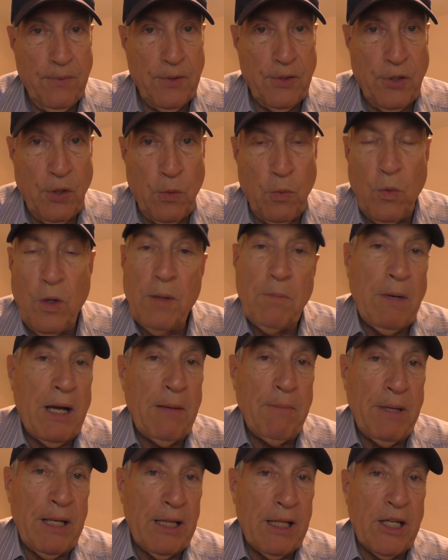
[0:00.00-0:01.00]
so one
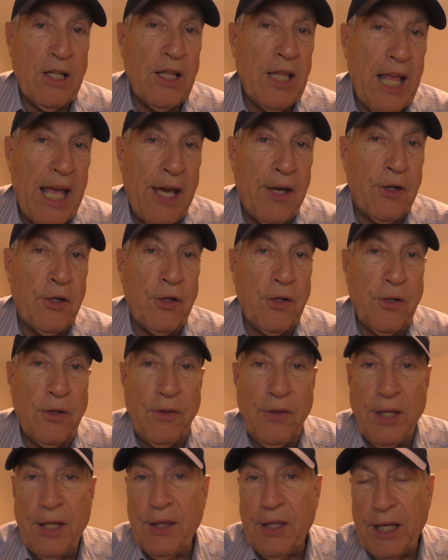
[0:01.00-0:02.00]
might be a little louder
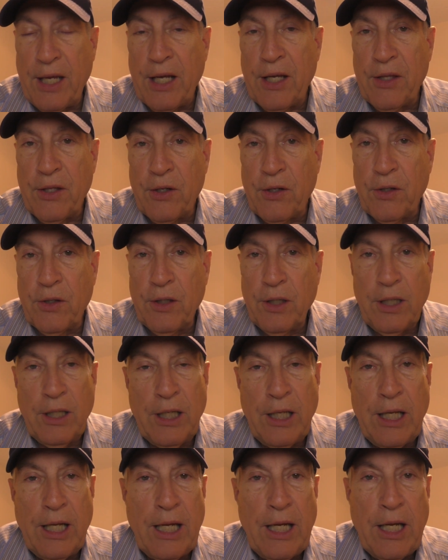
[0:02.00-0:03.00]
than the other,
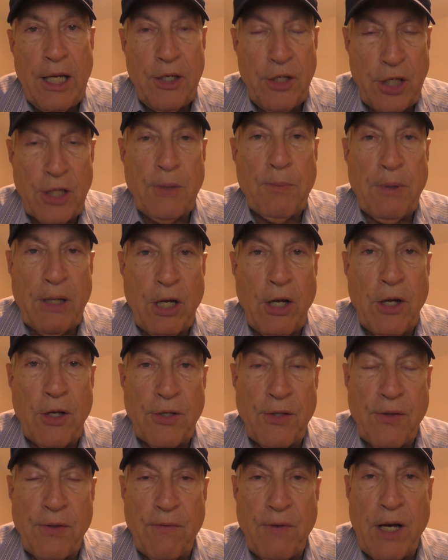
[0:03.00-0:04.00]
just
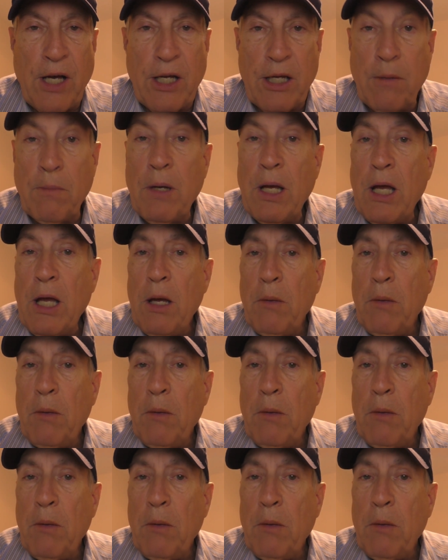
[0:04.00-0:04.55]
because of the volume.